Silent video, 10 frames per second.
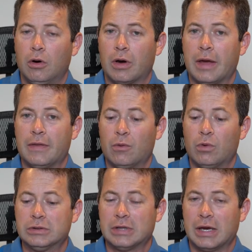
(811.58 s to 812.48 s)
Okay, and then
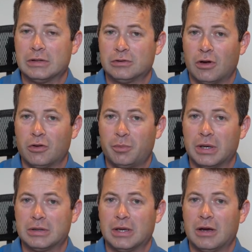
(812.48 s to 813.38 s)
once I installed the
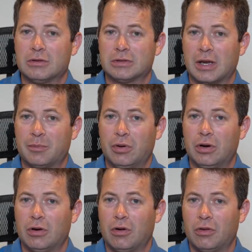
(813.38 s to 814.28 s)
pigtails and I put
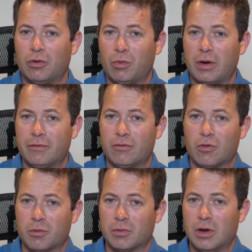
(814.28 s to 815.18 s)
it on the
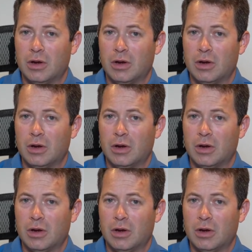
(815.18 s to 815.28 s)
waveform